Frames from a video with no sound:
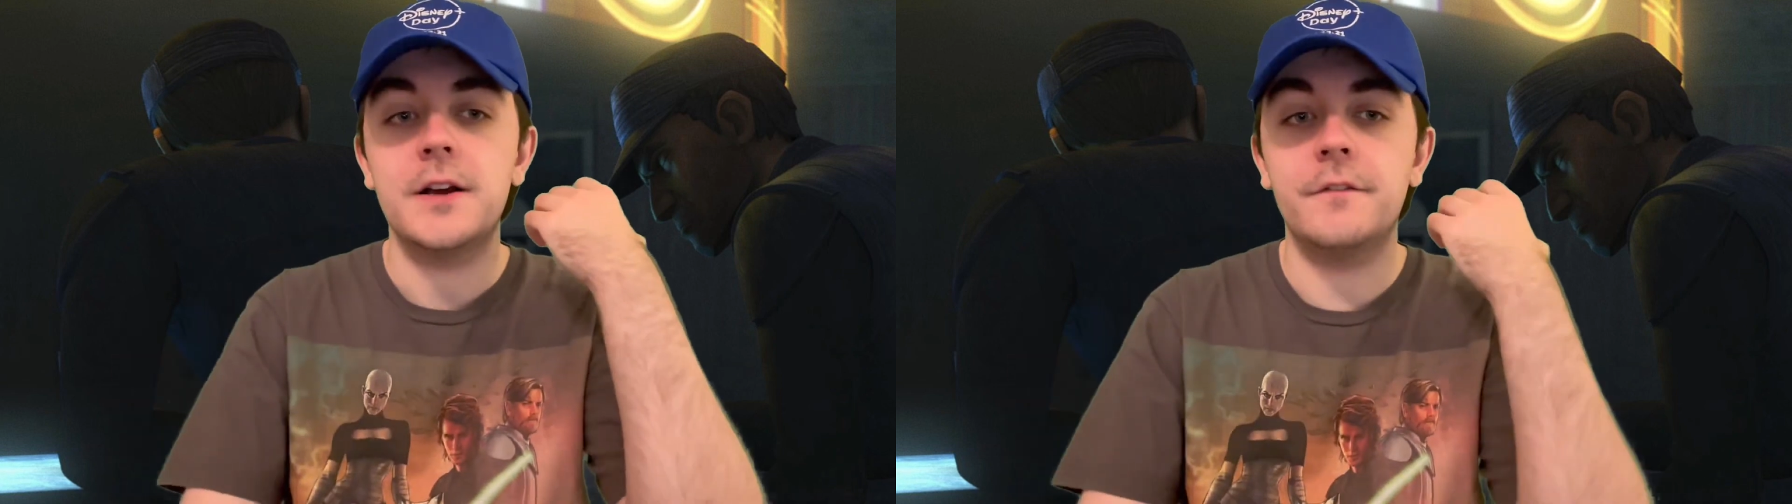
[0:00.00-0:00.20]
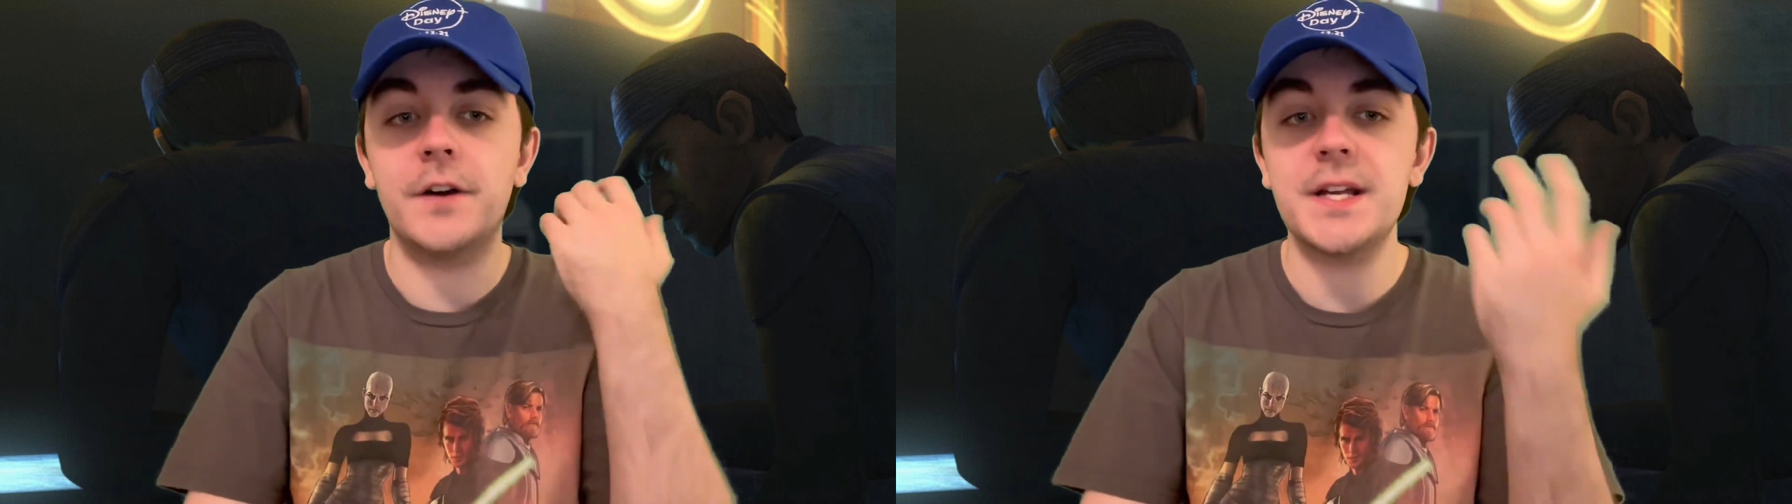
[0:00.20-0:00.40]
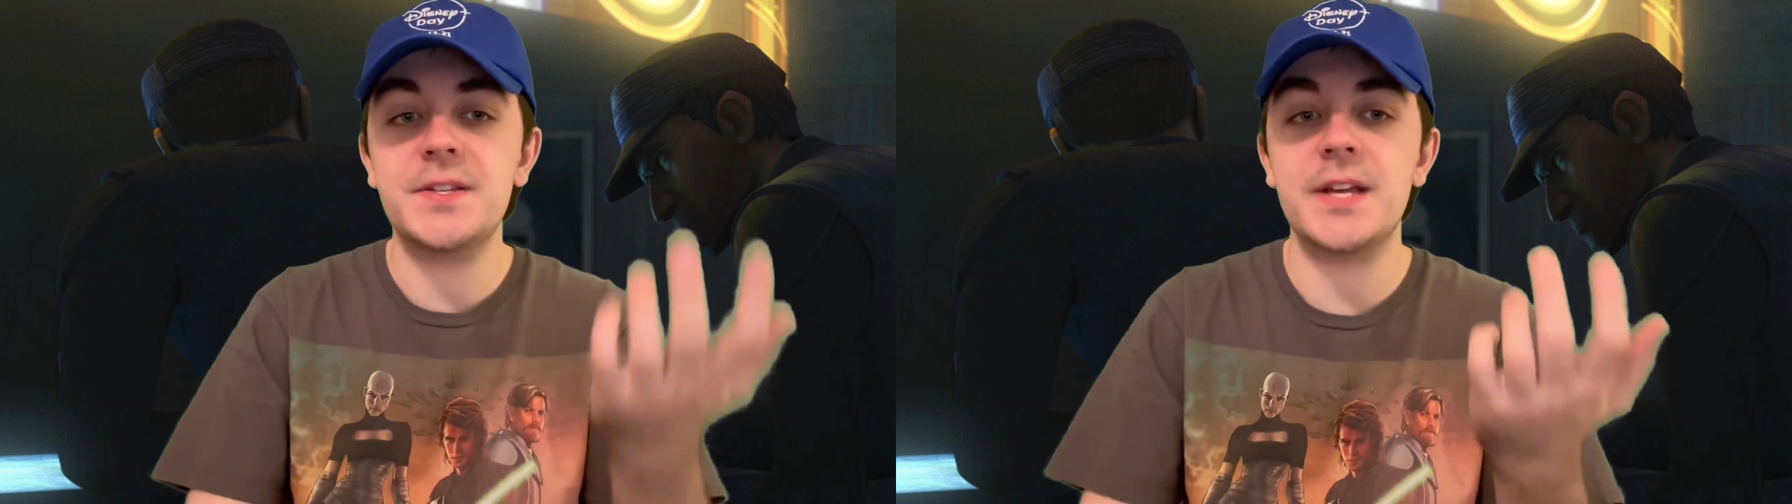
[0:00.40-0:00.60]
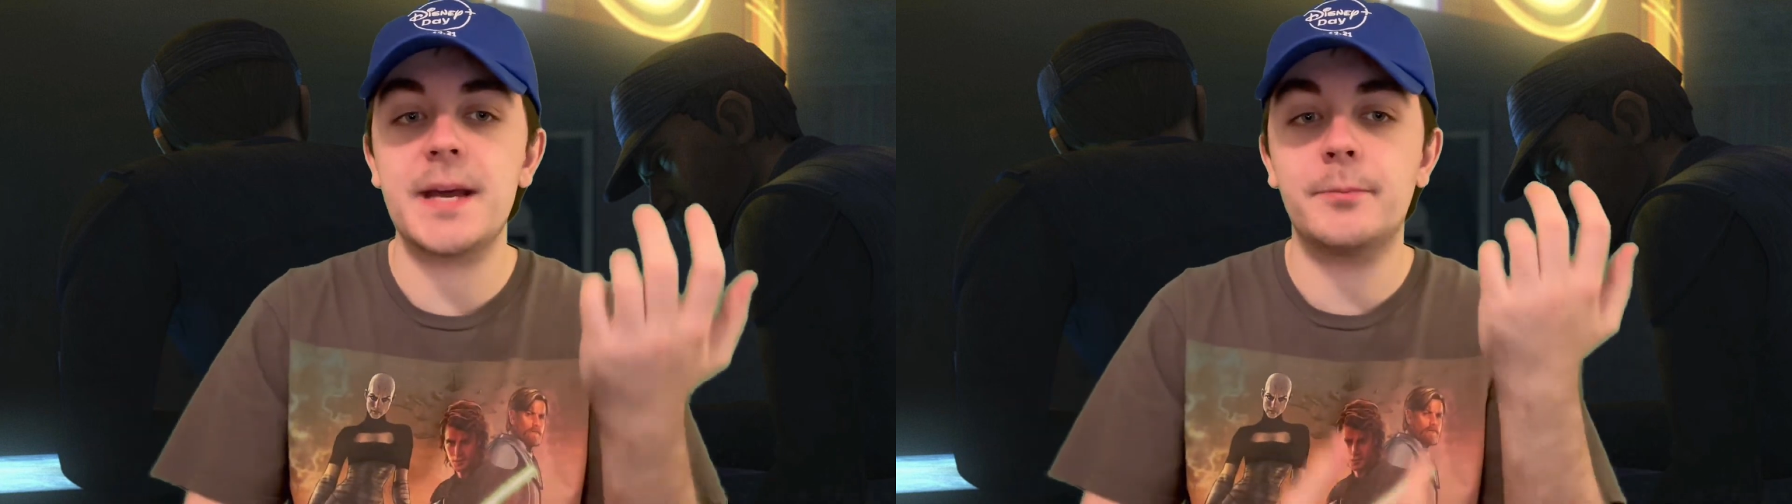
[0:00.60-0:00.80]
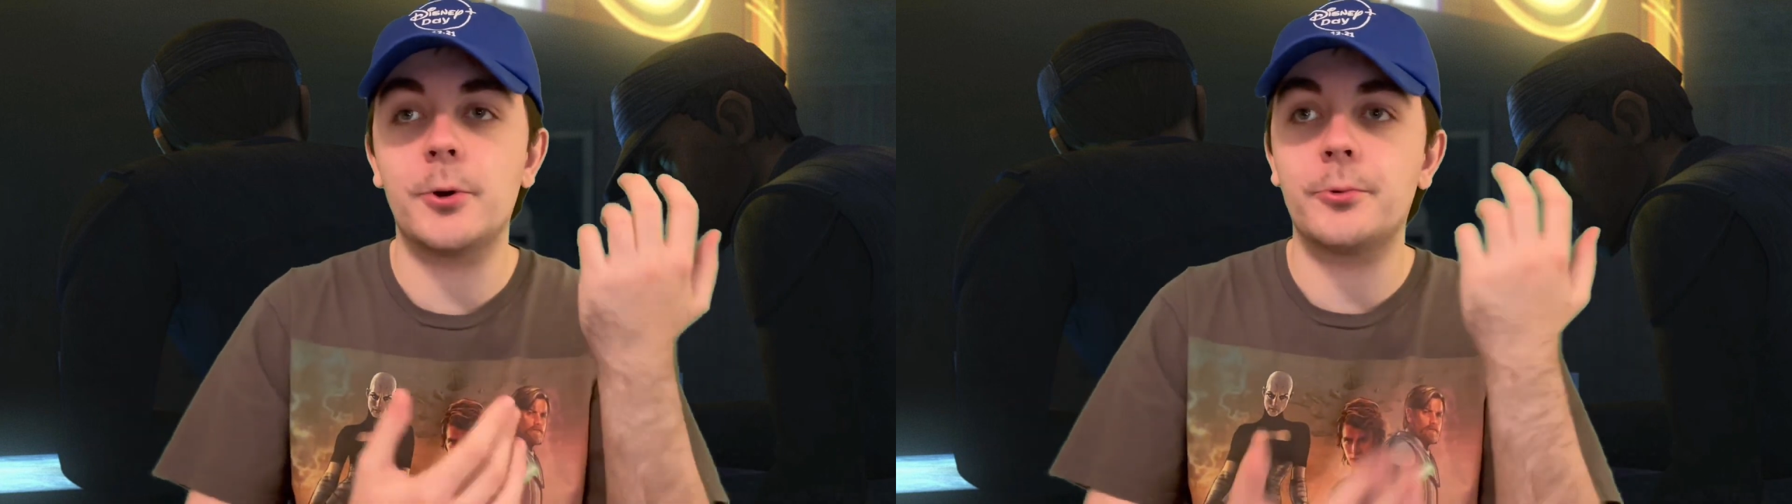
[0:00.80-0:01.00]
Vice
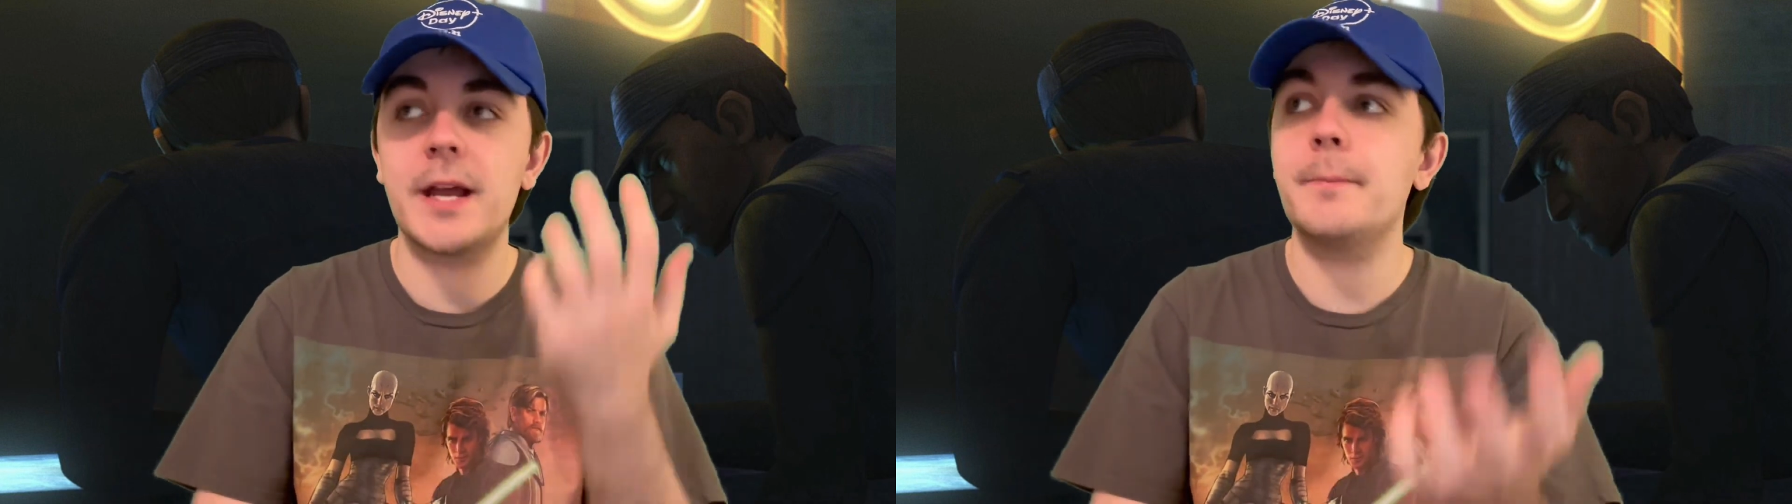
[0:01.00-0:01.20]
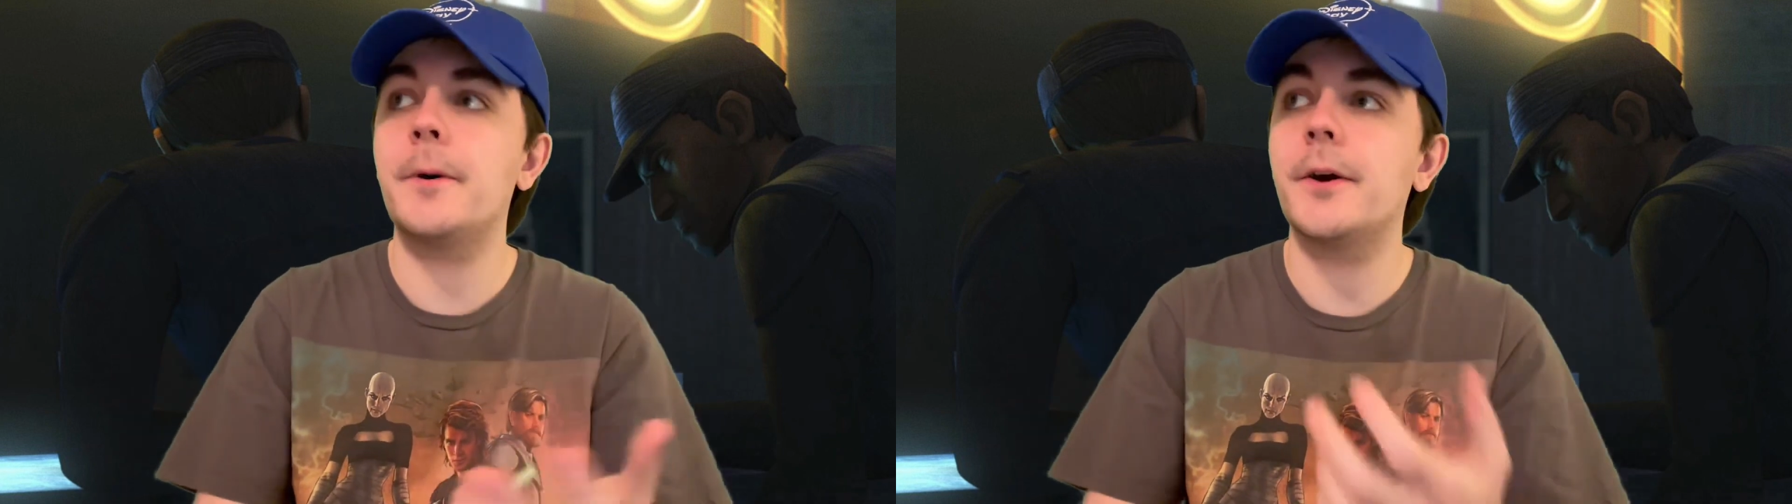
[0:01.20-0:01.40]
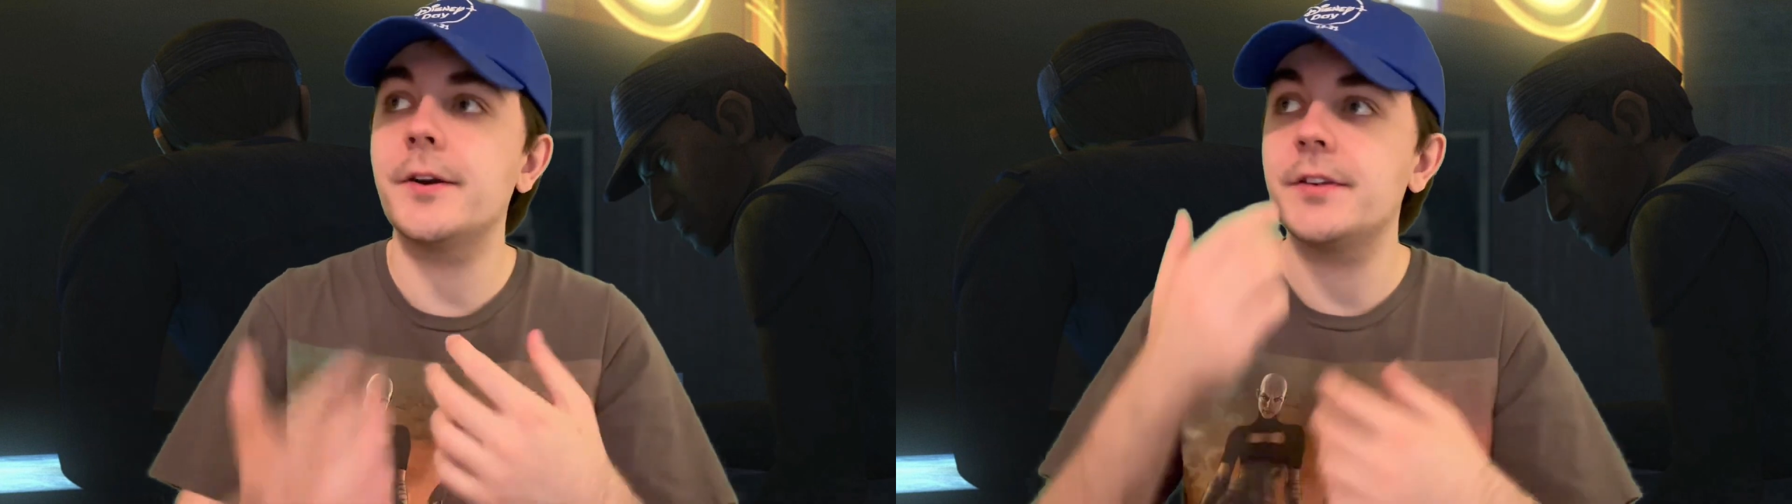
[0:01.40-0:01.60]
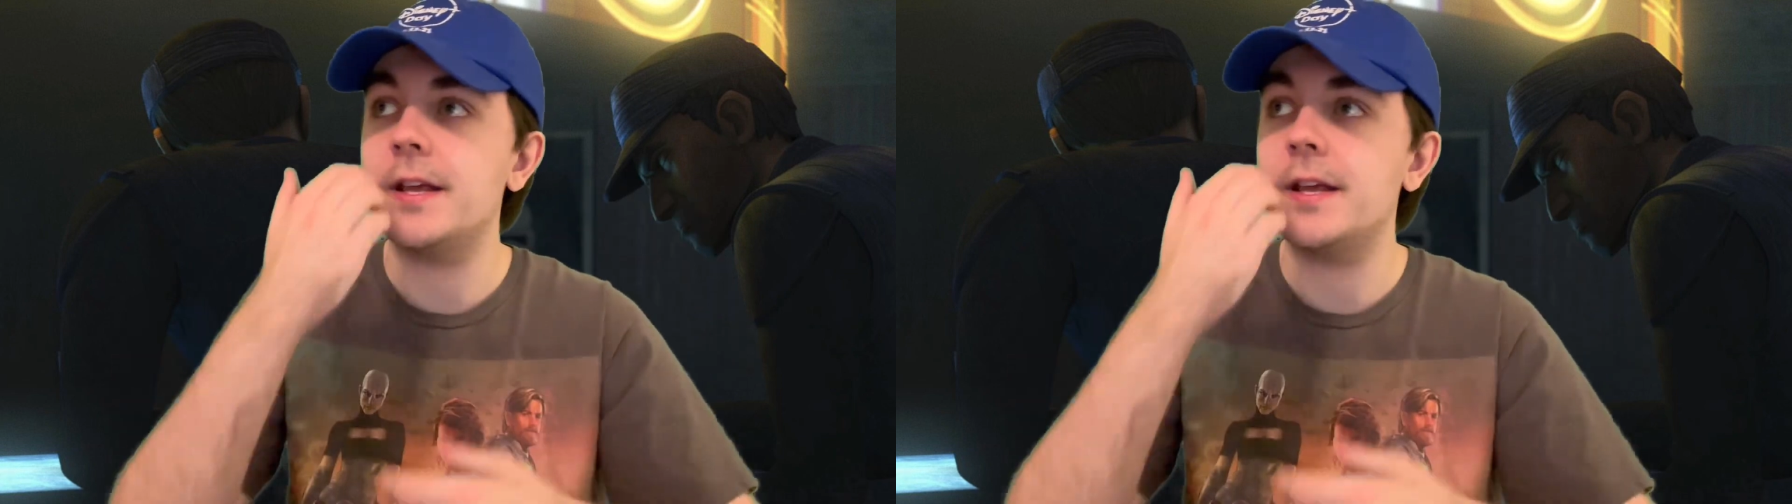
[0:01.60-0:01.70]
Admiral Rampart